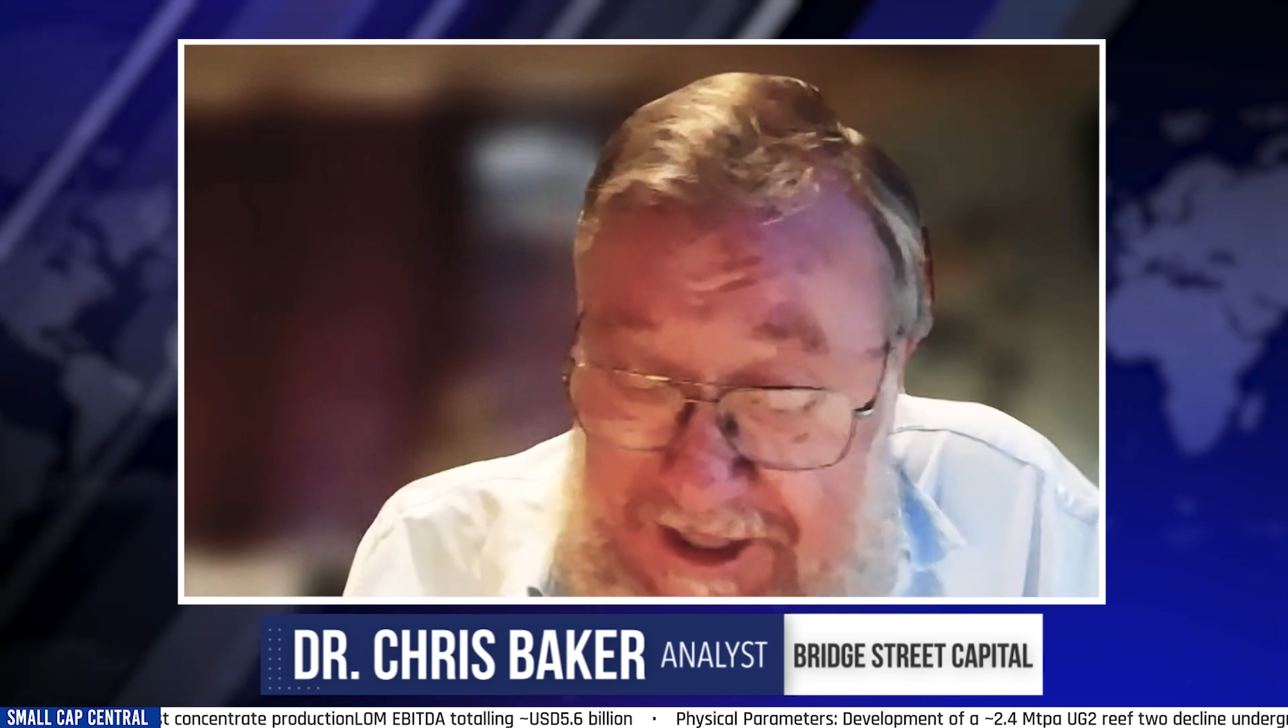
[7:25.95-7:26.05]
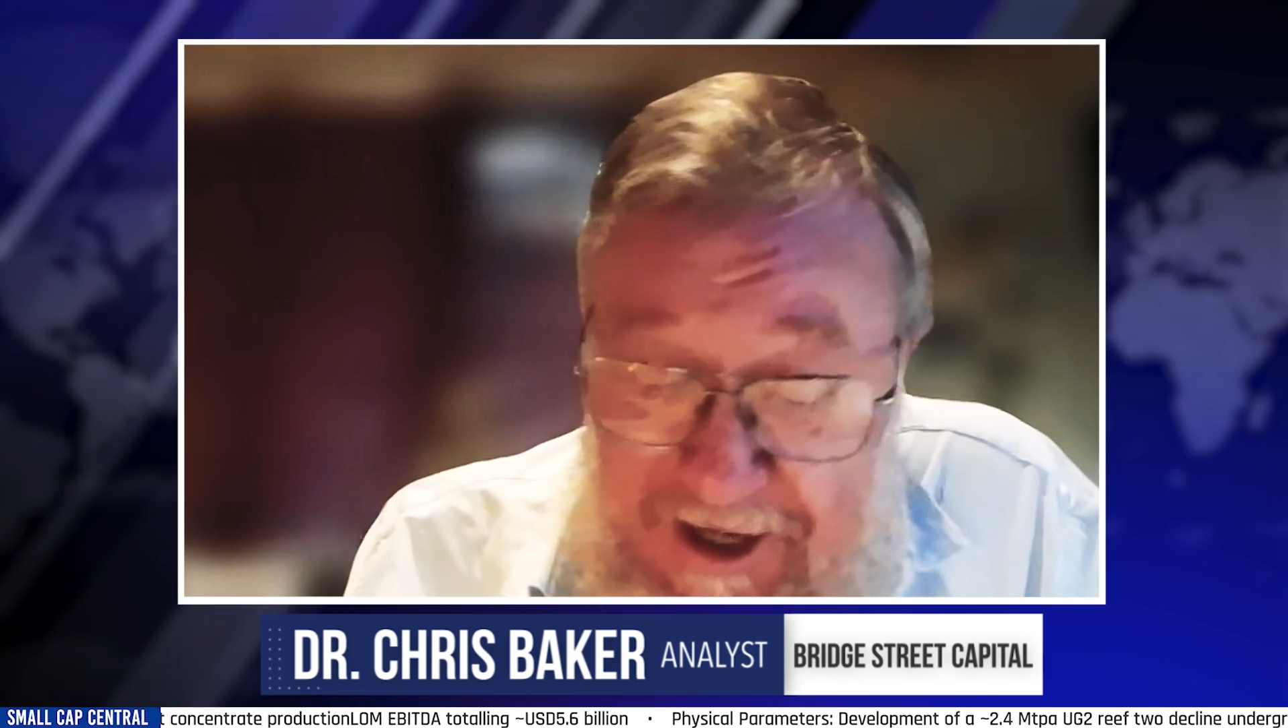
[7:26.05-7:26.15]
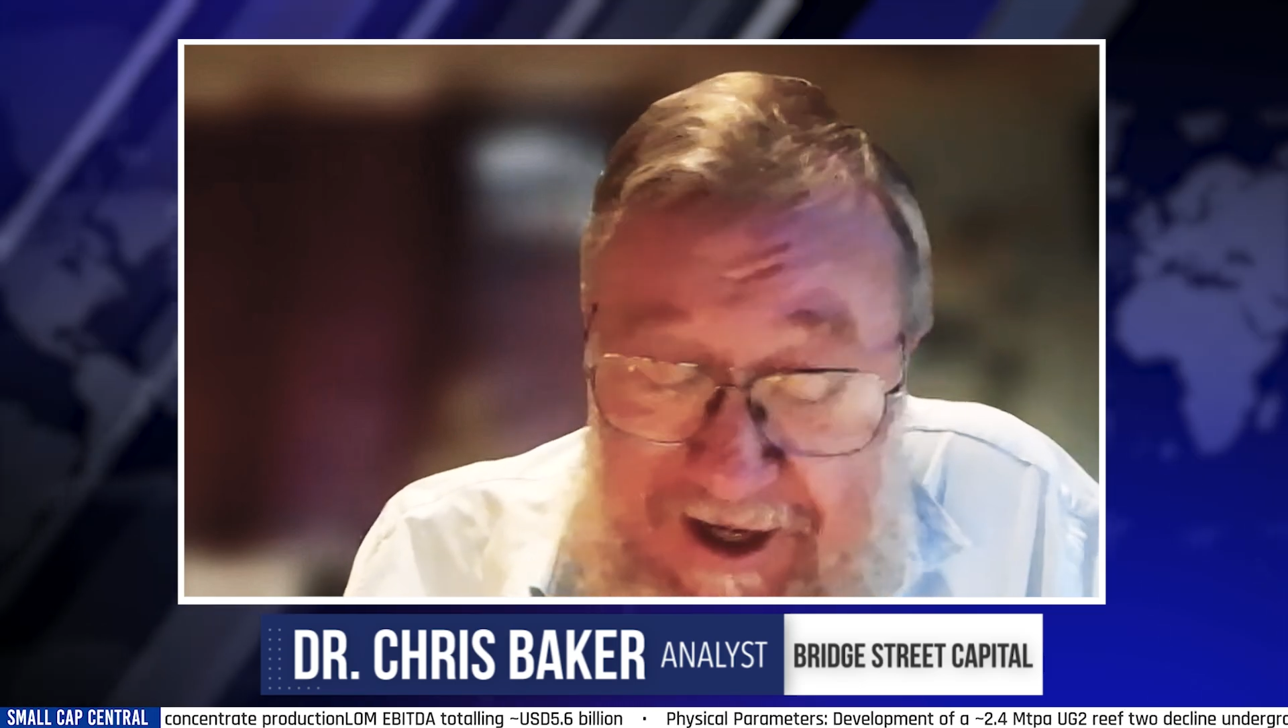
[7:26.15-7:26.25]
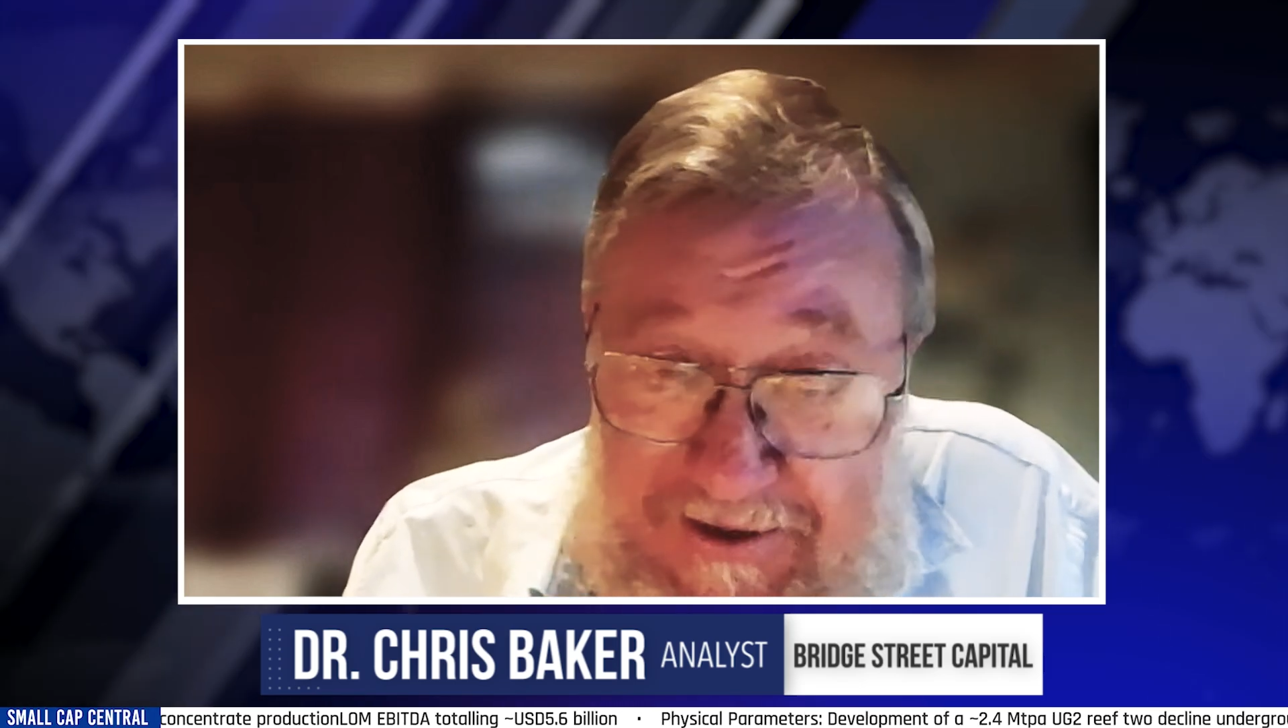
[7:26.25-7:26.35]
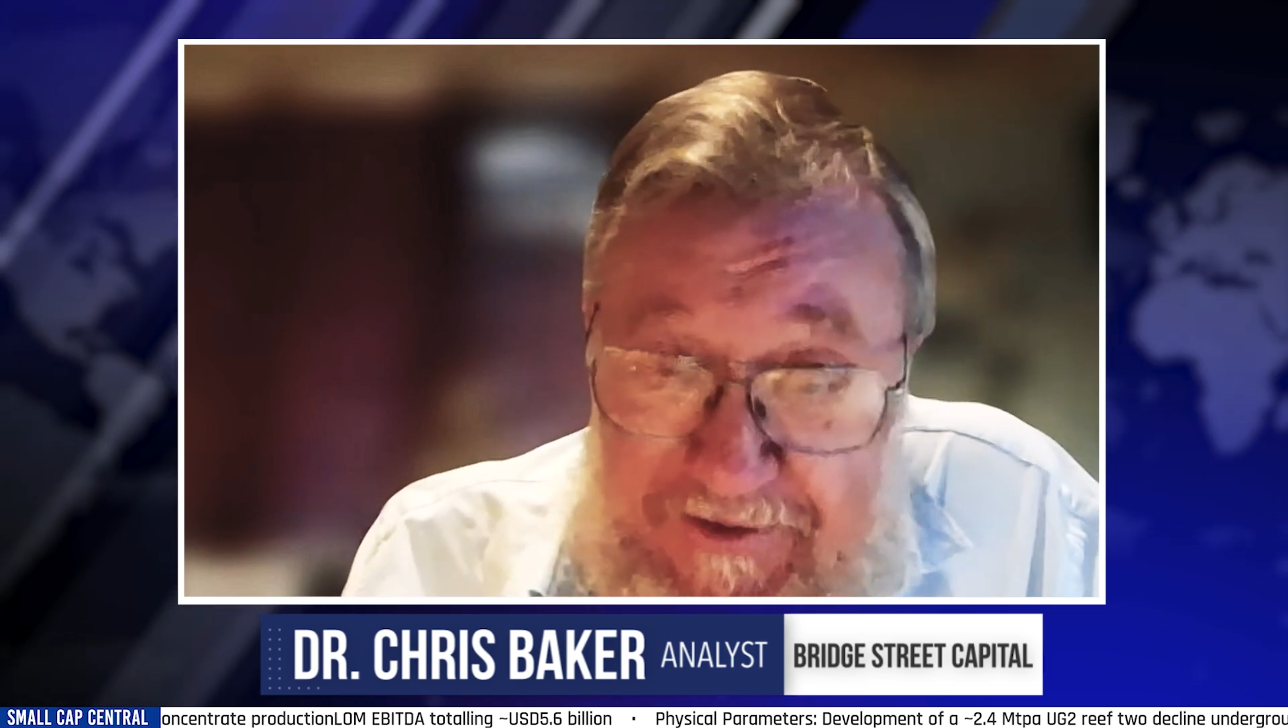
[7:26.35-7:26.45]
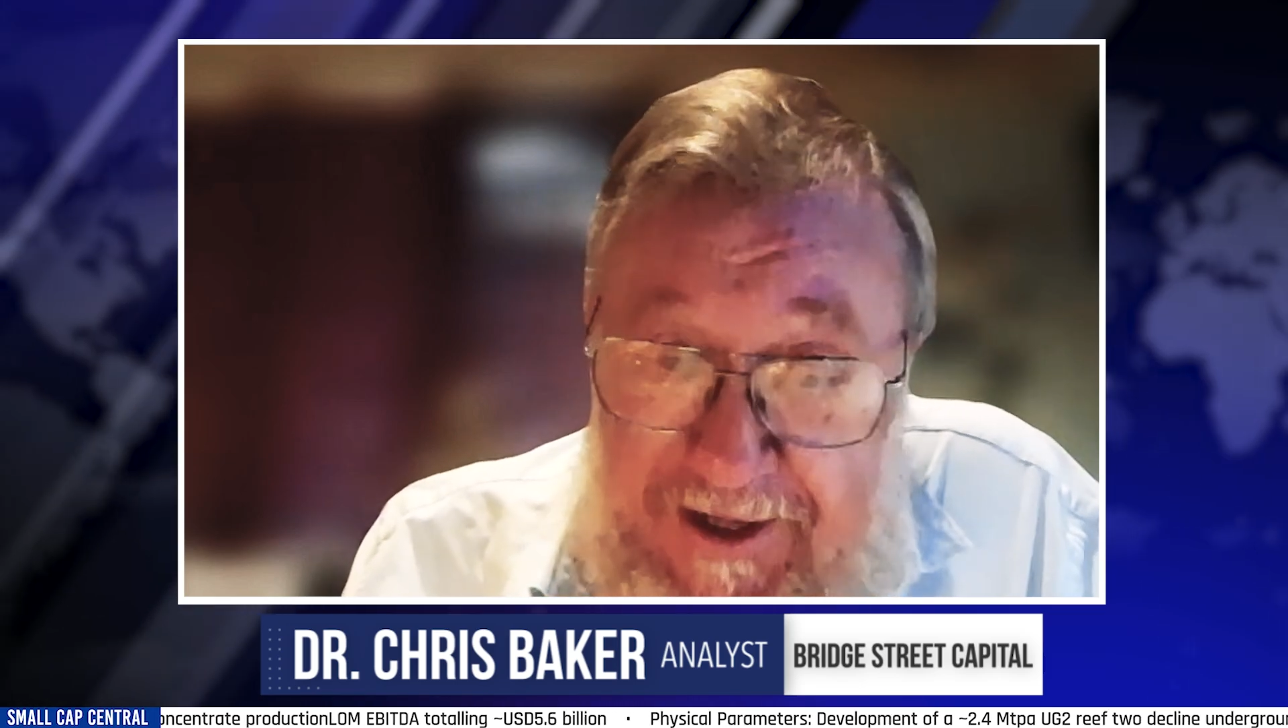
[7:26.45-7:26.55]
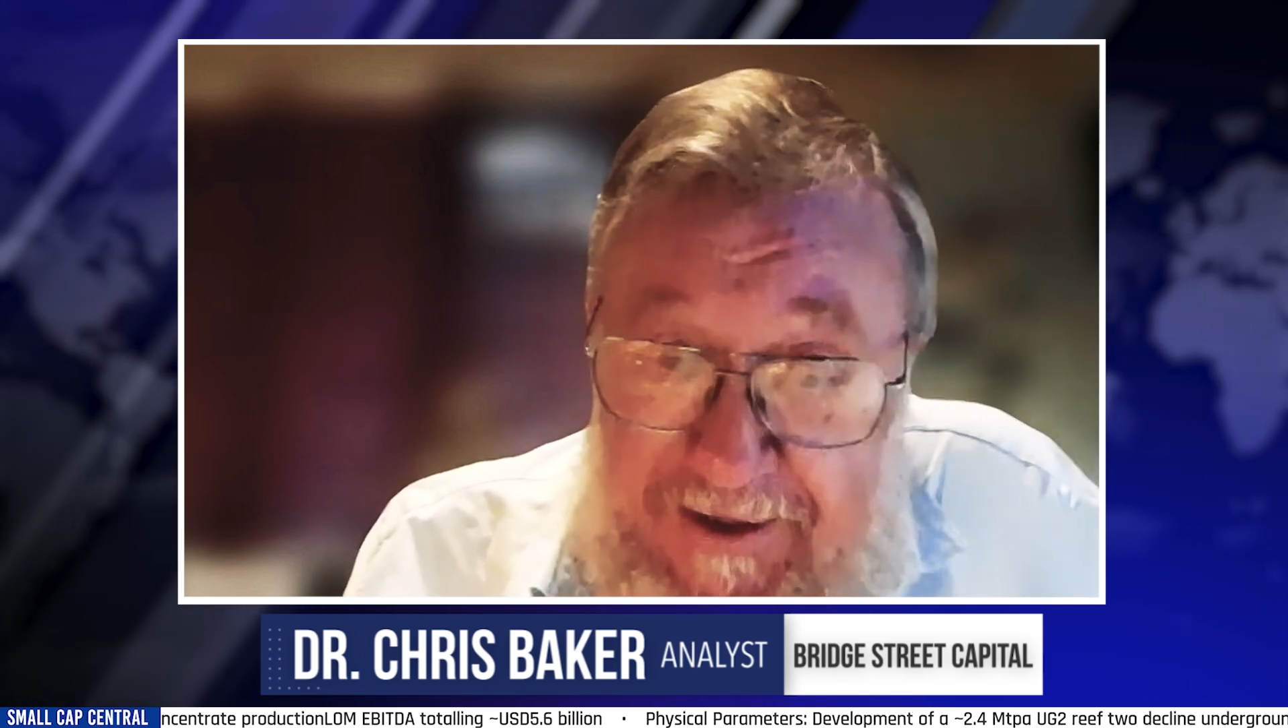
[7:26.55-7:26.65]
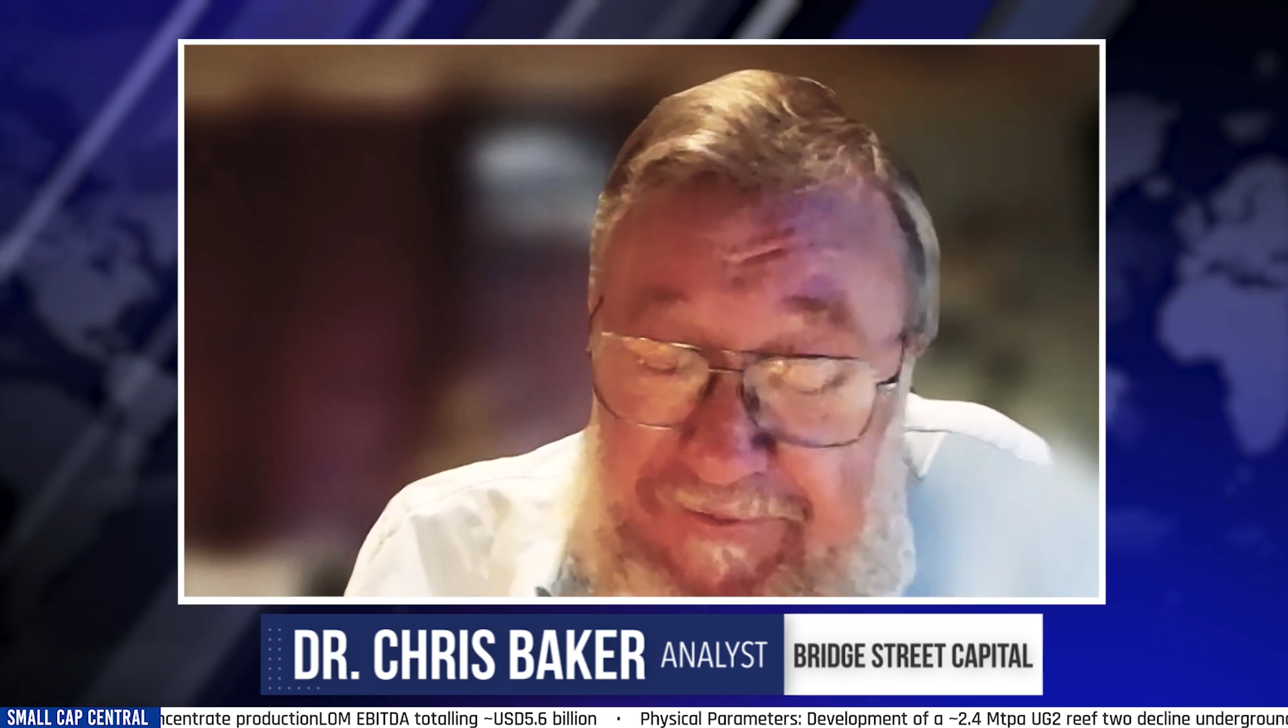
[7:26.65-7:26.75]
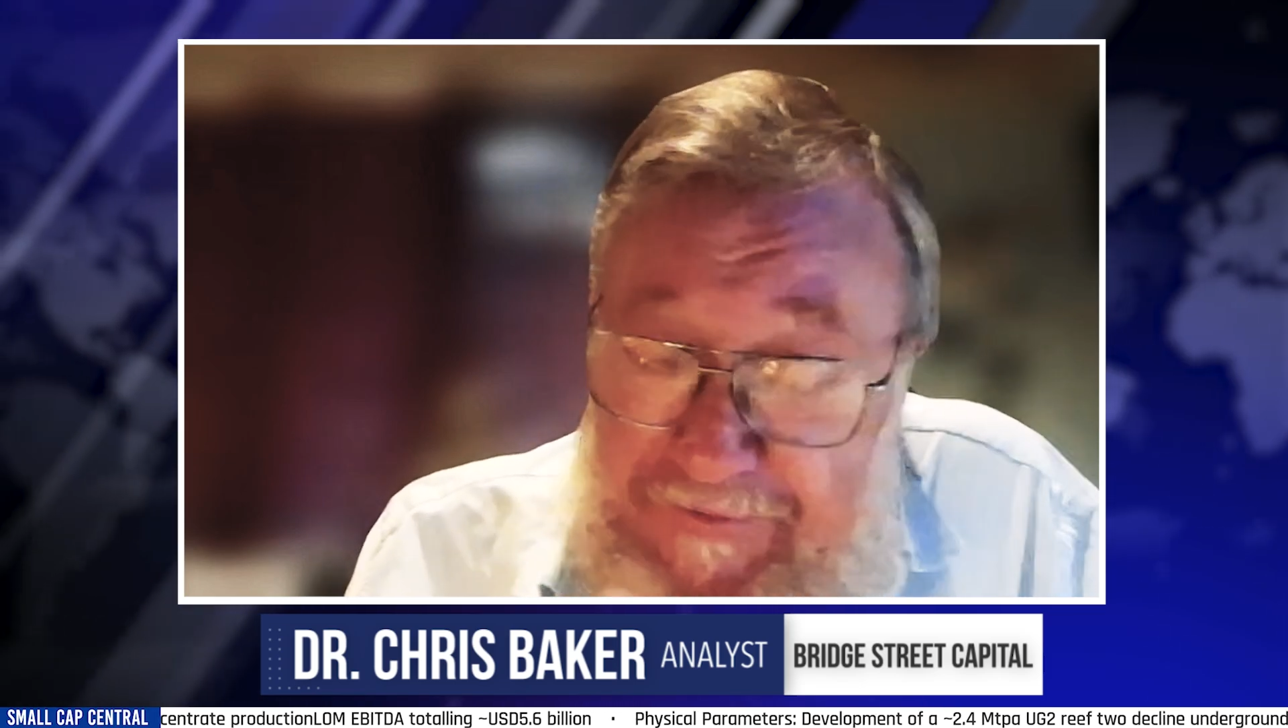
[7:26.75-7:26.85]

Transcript: guys have done a